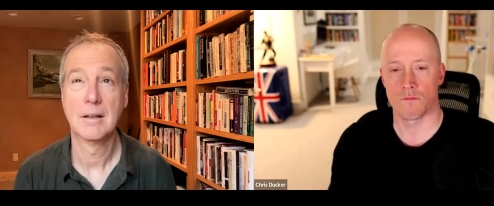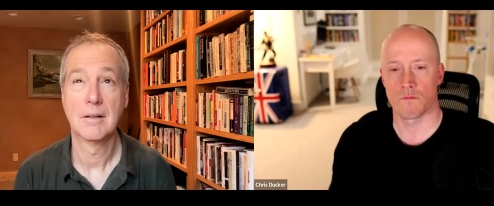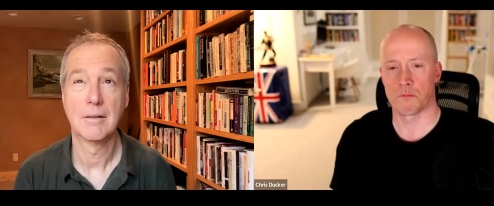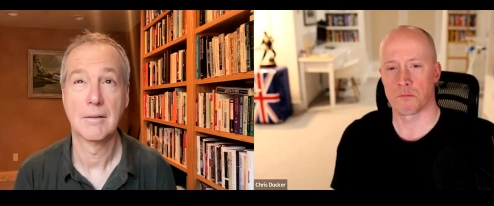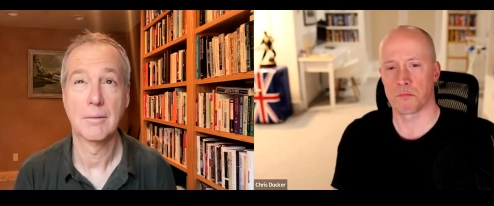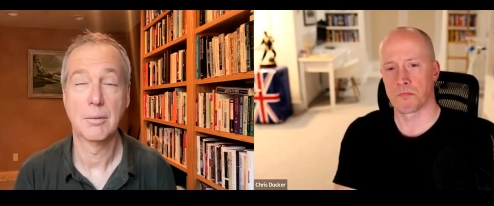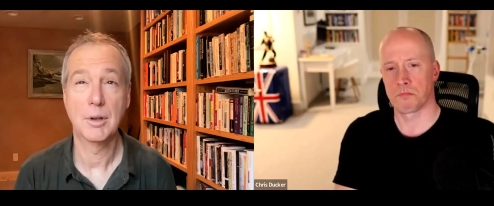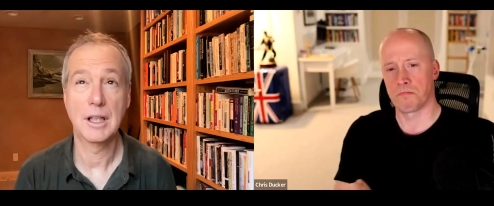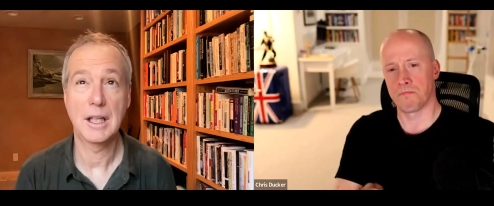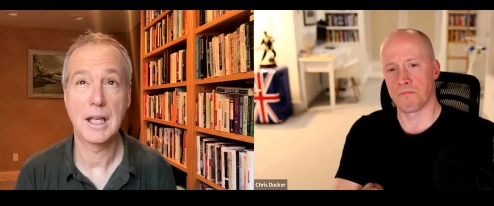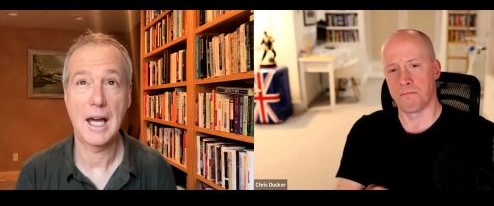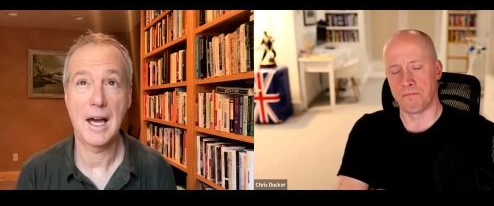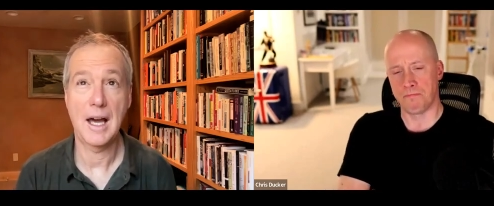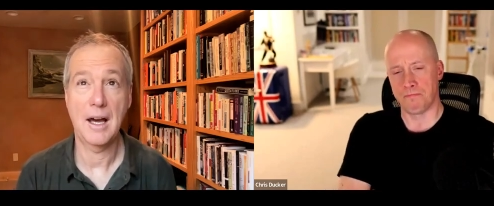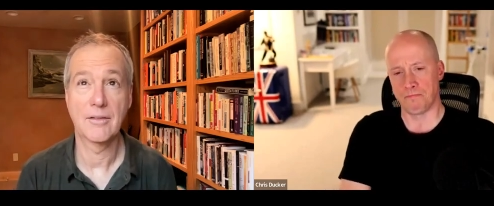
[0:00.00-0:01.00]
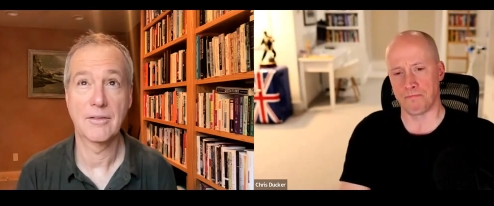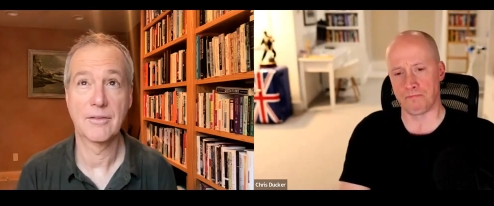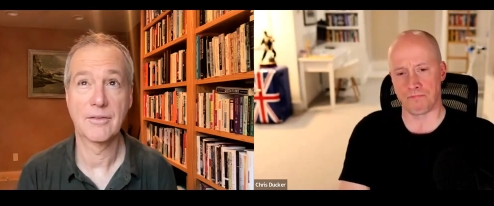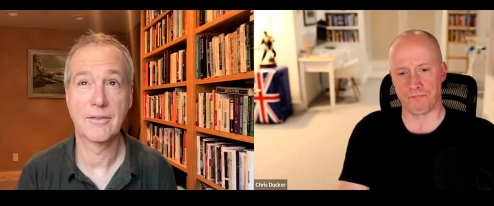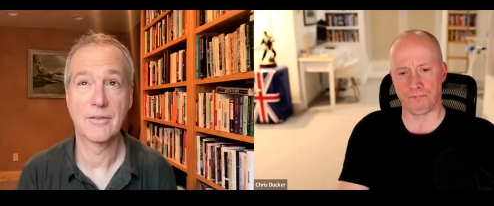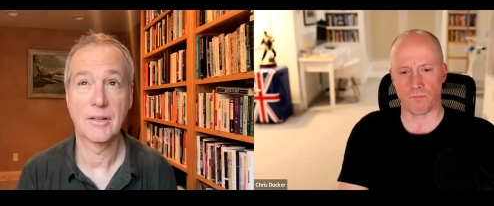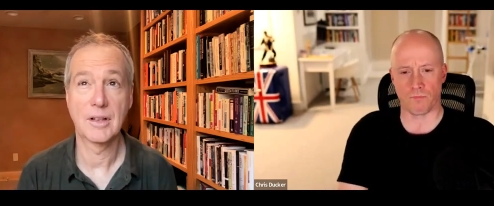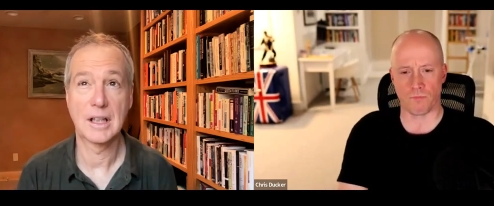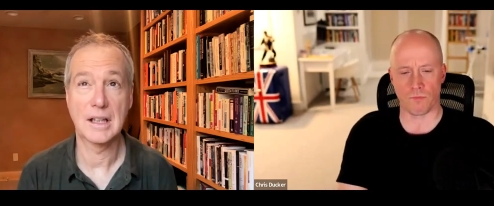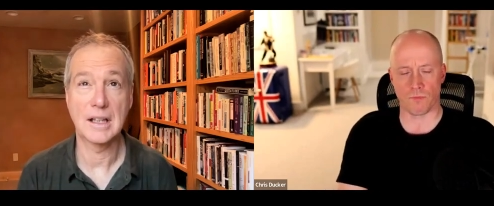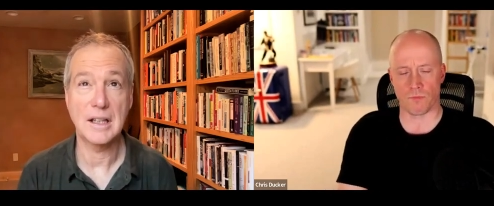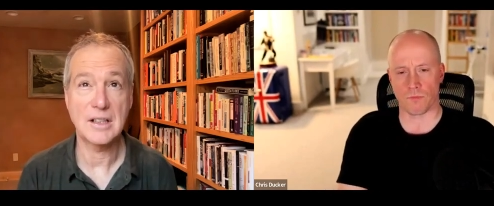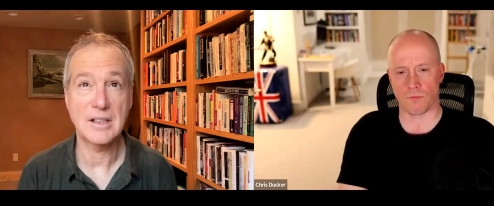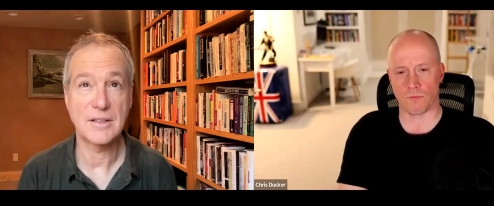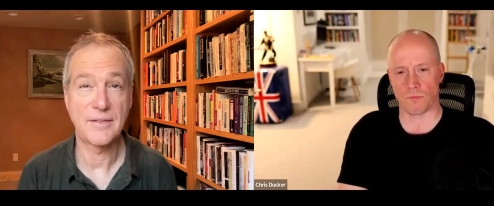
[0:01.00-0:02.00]
Speaker 1: we have at
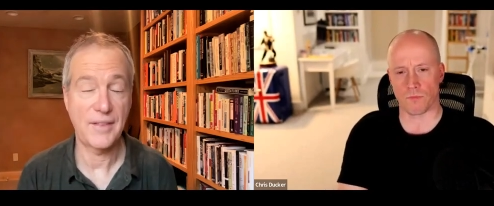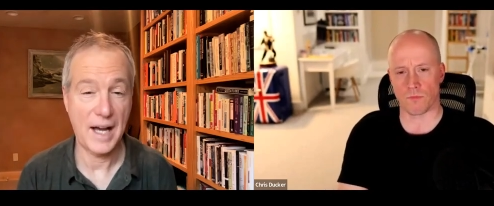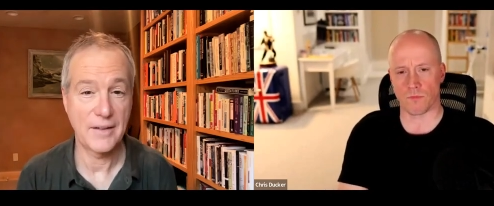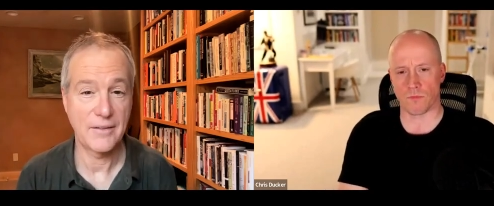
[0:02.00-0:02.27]
least five